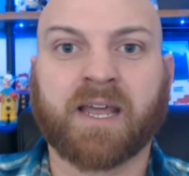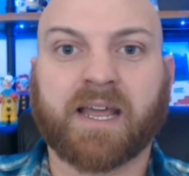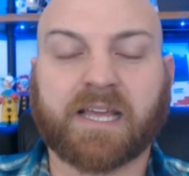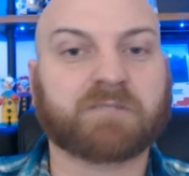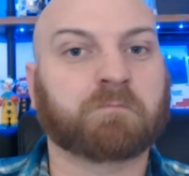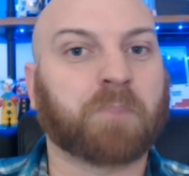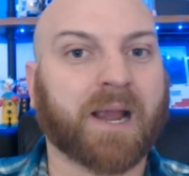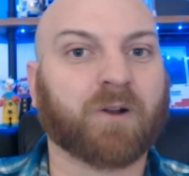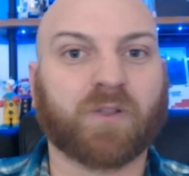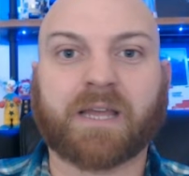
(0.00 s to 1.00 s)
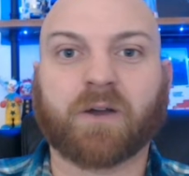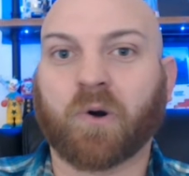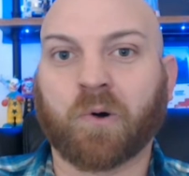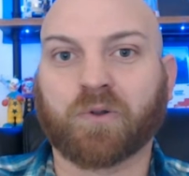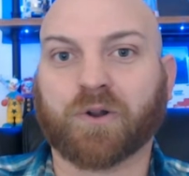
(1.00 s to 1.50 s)
He's barely
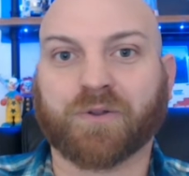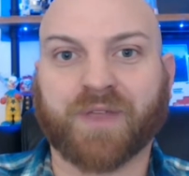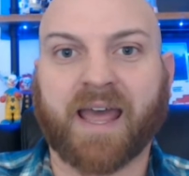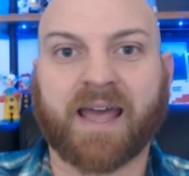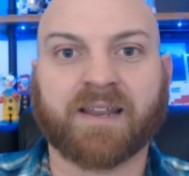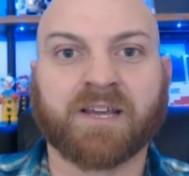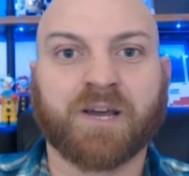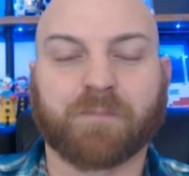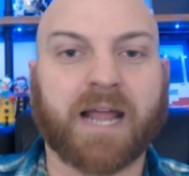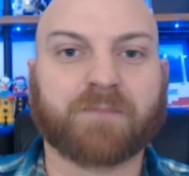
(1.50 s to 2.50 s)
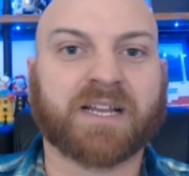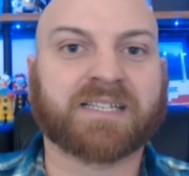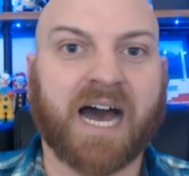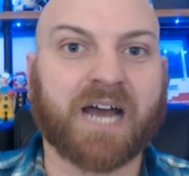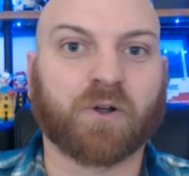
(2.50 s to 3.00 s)
older than Mike
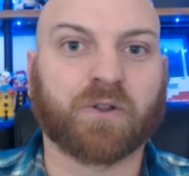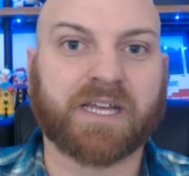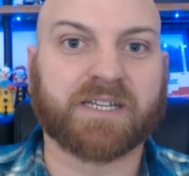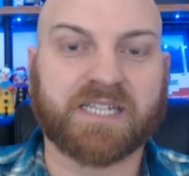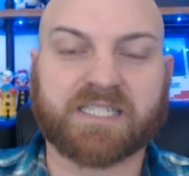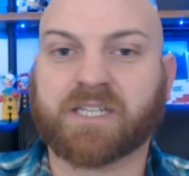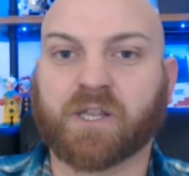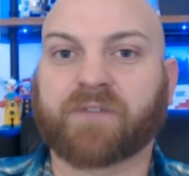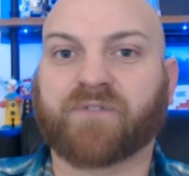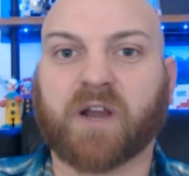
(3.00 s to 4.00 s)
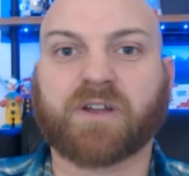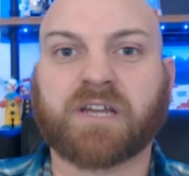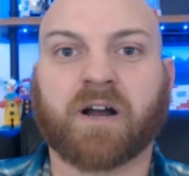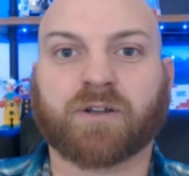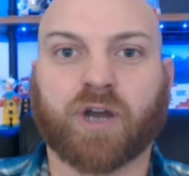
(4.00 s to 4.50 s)
Macdonald is. He's still a very
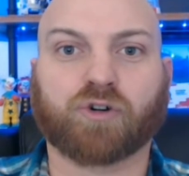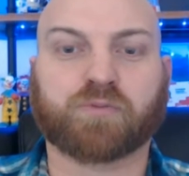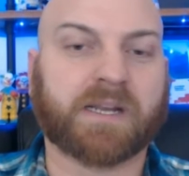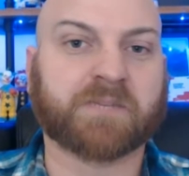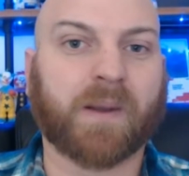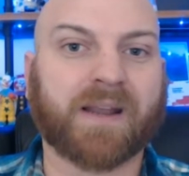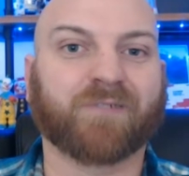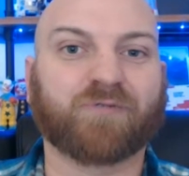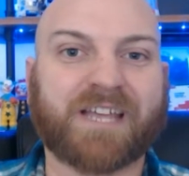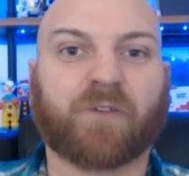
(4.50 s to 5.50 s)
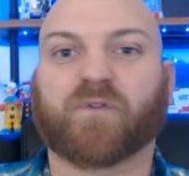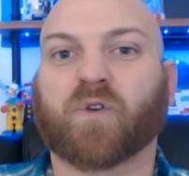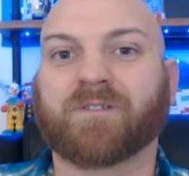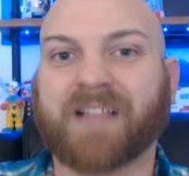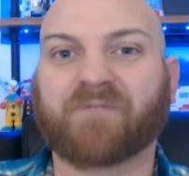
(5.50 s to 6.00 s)
young coach, but he's been in the league for
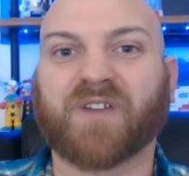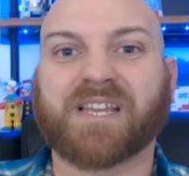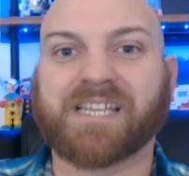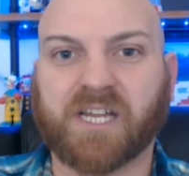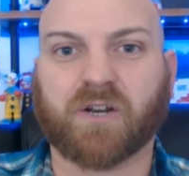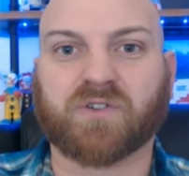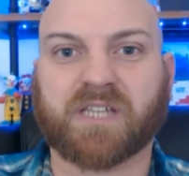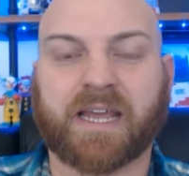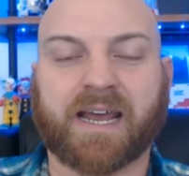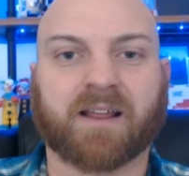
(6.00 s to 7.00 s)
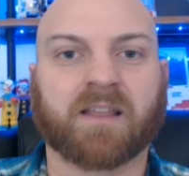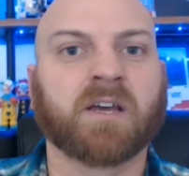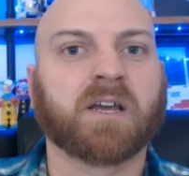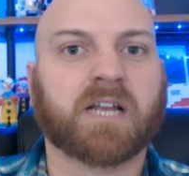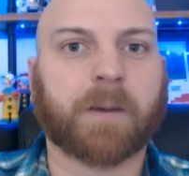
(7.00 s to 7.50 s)
11 years, and he had a
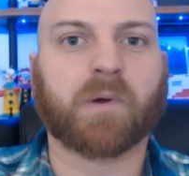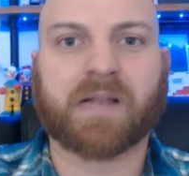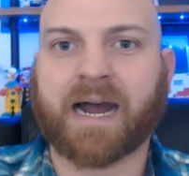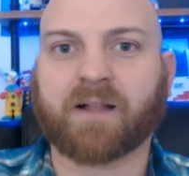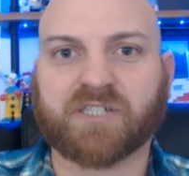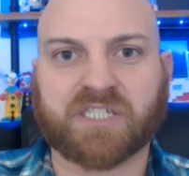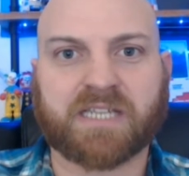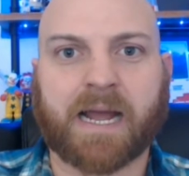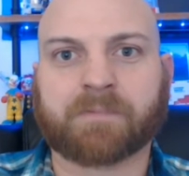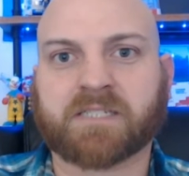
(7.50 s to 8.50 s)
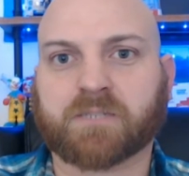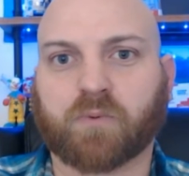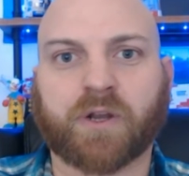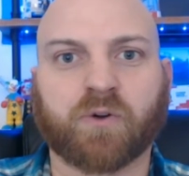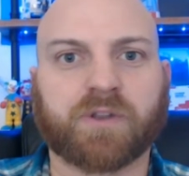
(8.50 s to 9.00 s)
couple college stops
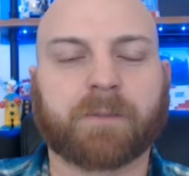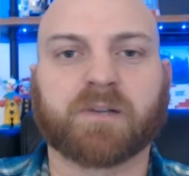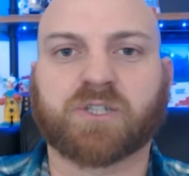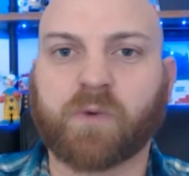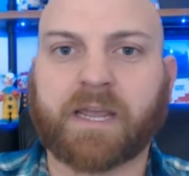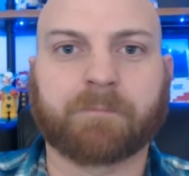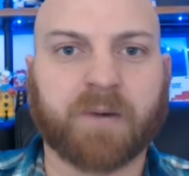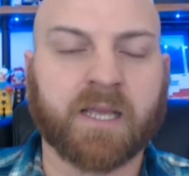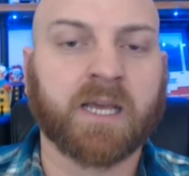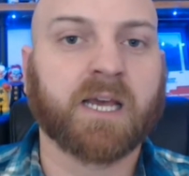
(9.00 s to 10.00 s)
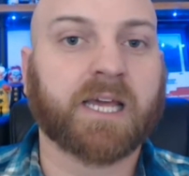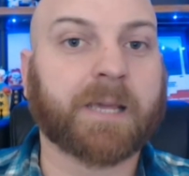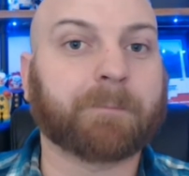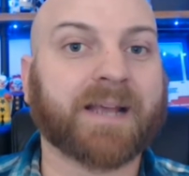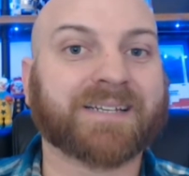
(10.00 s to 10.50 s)
sprinkled in between. But he
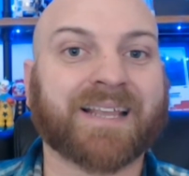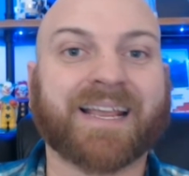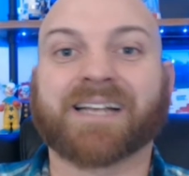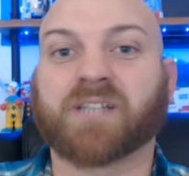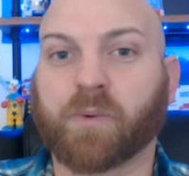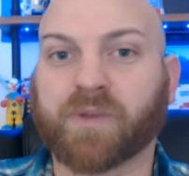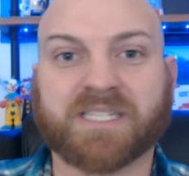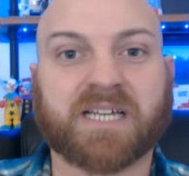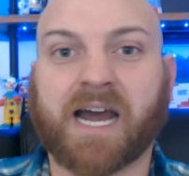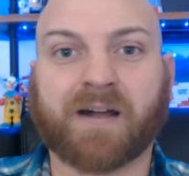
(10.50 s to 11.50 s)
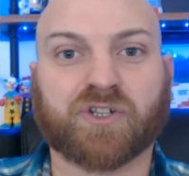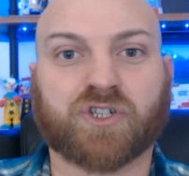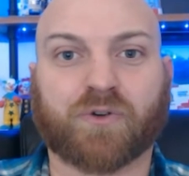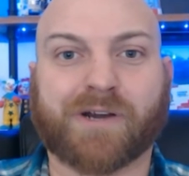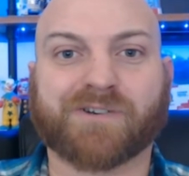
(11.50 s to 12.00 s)
basically got done with his college
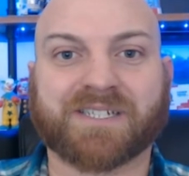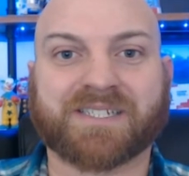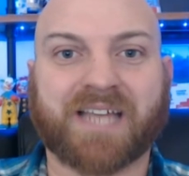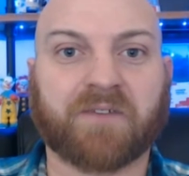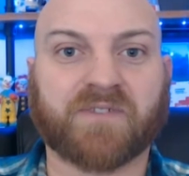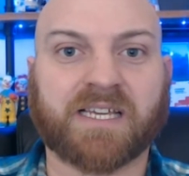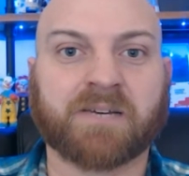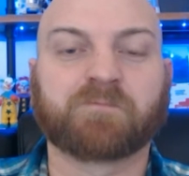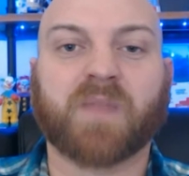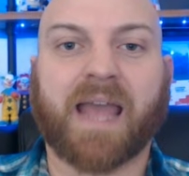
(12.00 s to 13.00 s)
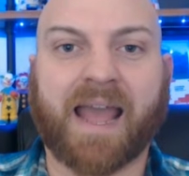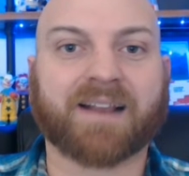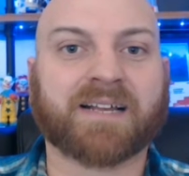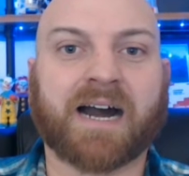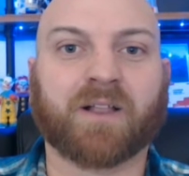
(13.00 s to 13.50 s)
career as a safety
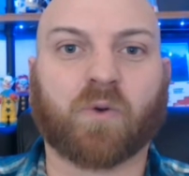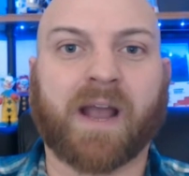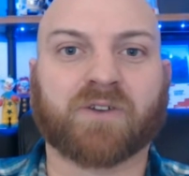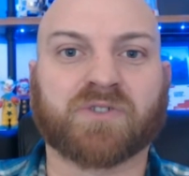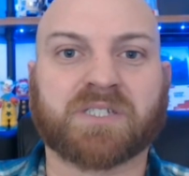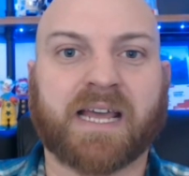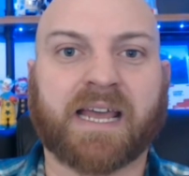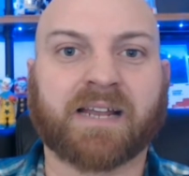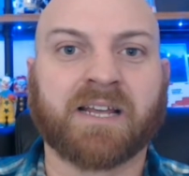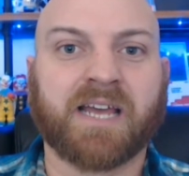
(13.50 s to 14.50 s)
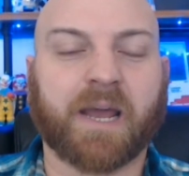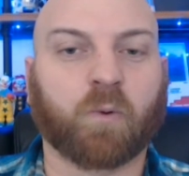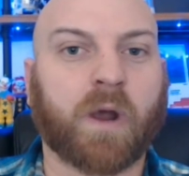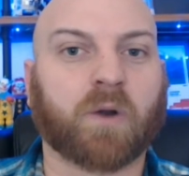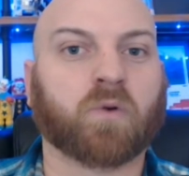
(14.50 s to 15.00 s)
at Colorado State, and
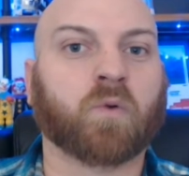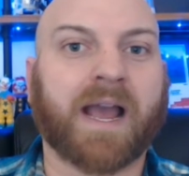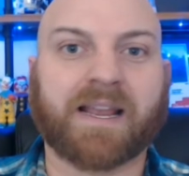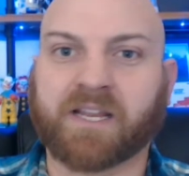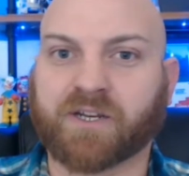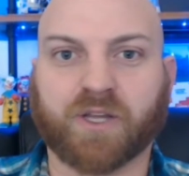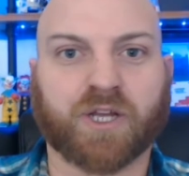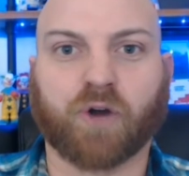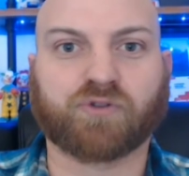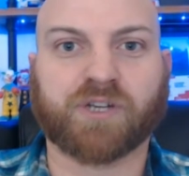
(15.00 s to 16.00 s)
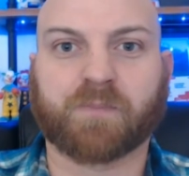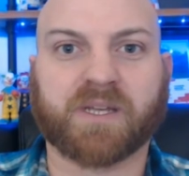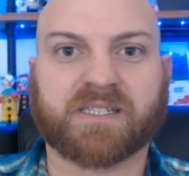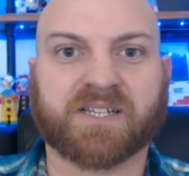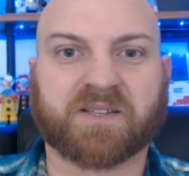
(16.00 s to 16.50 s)
went right into the coaching
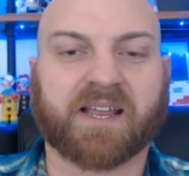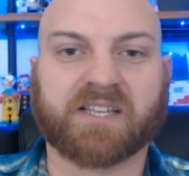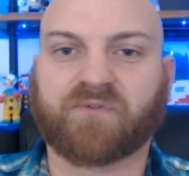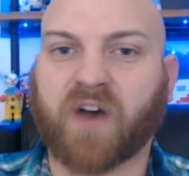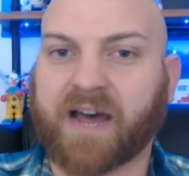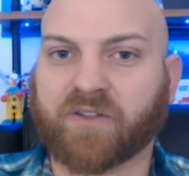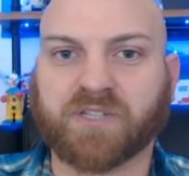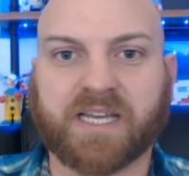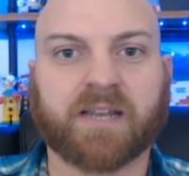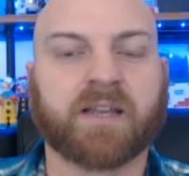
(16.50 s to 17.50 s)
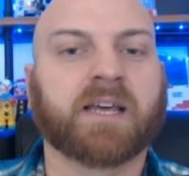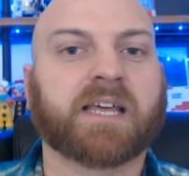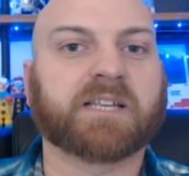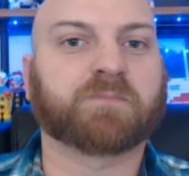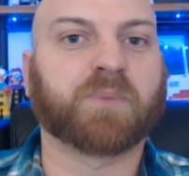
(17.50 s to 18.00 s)
business like his father did.
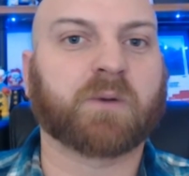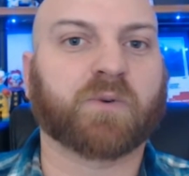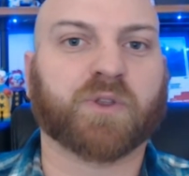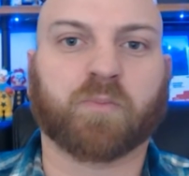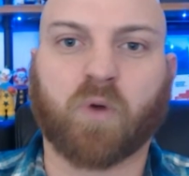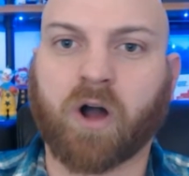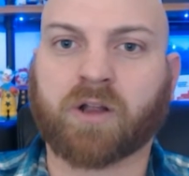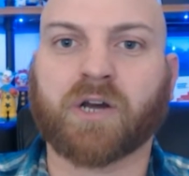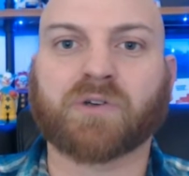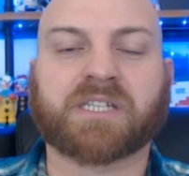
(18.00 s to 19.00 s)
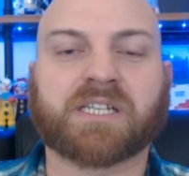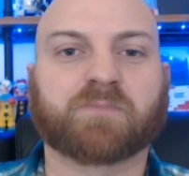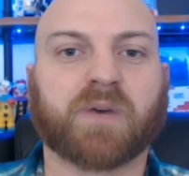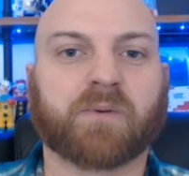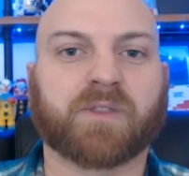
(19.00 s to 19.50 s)
He's been with the Broncos. He's
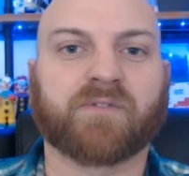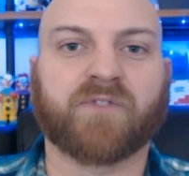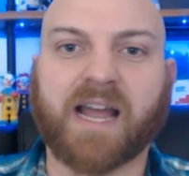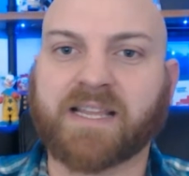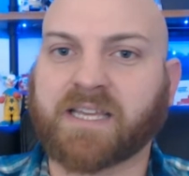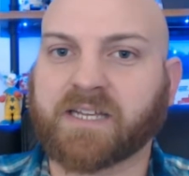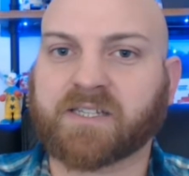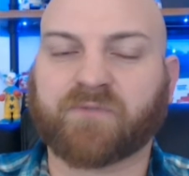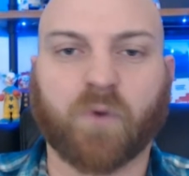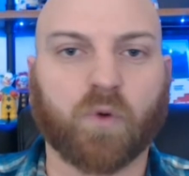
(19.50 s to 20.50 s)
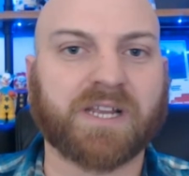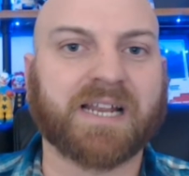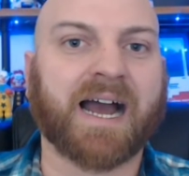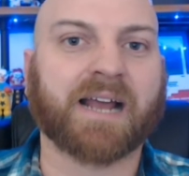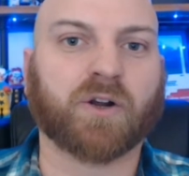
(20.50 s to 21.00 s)
been with the Vikings,
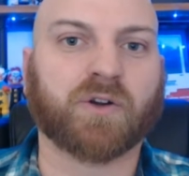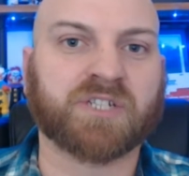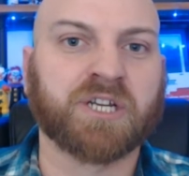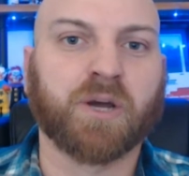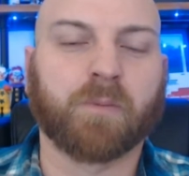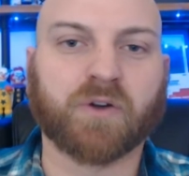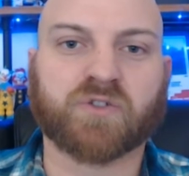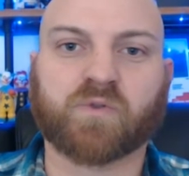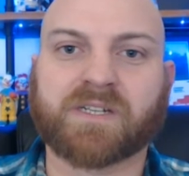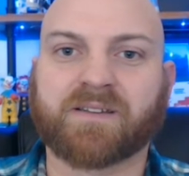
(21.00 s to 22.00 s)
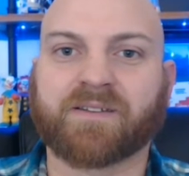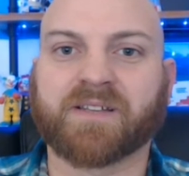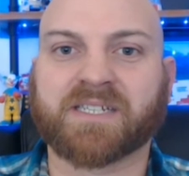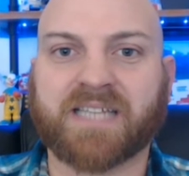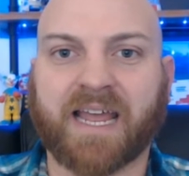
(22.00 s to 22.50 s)
49ers, most recently the
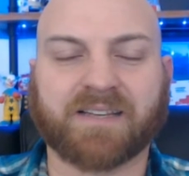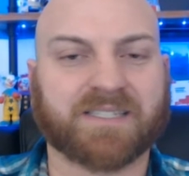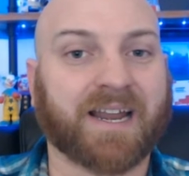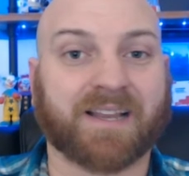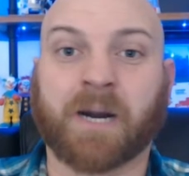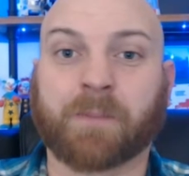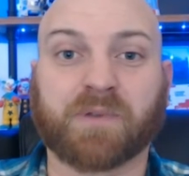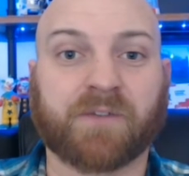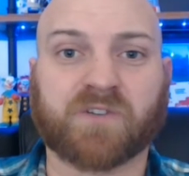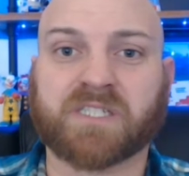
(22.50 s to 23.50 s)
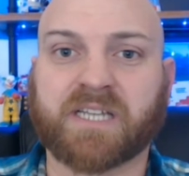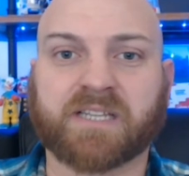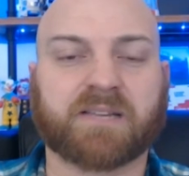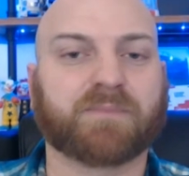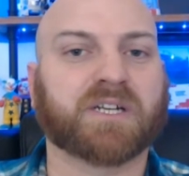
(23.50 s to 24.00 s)
Saints. He's had a couple different
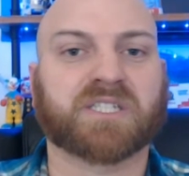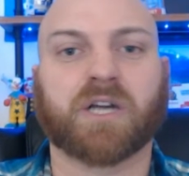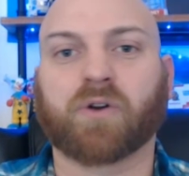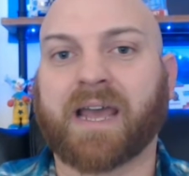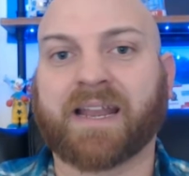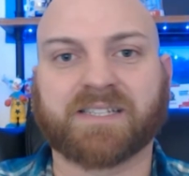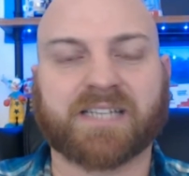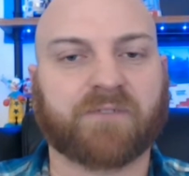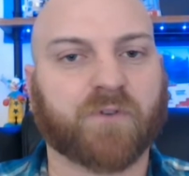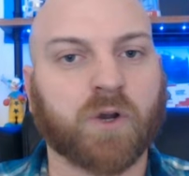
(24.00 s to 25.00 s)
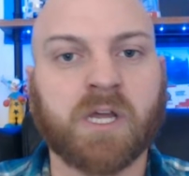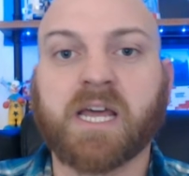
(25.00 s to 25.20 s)
stints in Minnesota and in Denver.